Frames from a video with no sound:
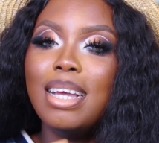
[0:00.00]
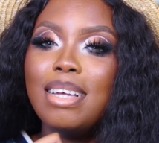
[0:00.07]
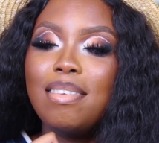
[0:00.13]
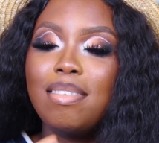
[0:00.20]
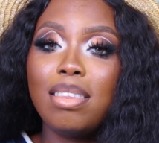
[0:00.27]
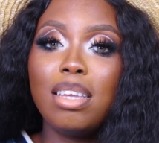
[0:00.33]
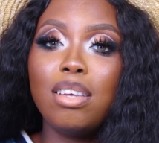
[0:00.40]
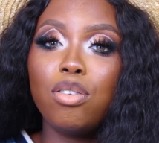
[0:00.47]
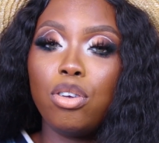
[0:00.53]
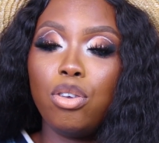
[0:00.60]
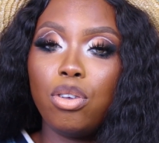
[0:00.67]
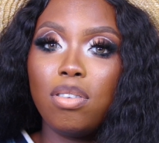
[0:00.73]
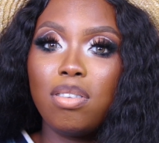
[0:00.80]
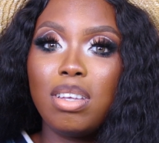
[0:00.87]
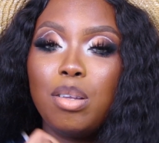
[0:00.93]
it stays
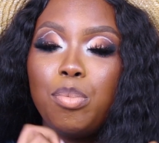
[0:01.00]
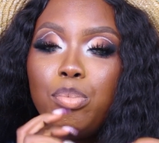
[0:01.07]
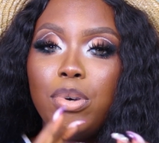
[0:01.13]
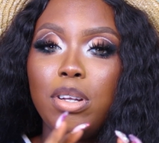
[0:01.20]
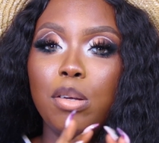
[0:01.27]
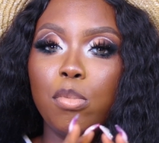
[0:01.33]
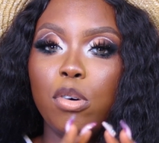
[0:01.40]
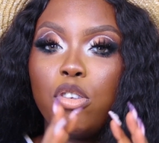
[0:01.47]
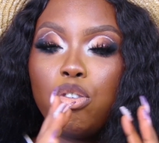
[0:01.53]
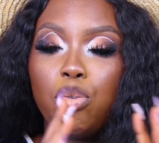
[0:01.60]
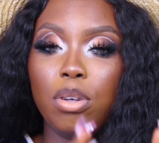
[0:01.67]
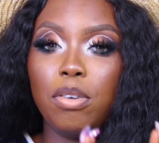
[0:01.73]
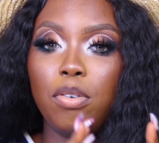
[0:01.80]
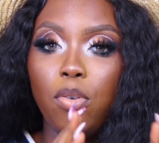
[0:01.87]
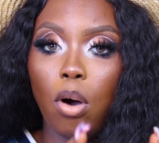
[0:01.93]
on your skin pretty much
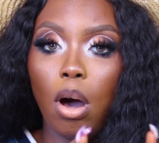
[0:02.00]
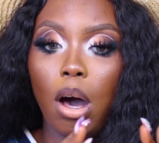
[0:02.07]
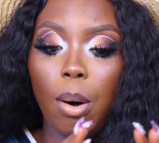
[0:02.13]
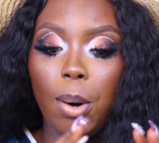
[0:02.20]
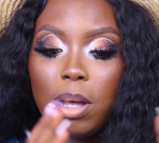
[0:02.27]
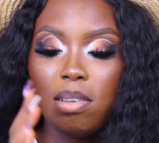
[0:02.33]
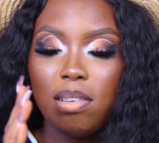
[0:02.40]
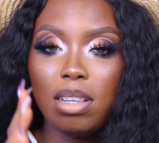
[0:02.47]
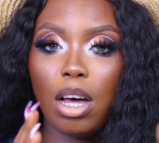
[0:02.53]
24 hours.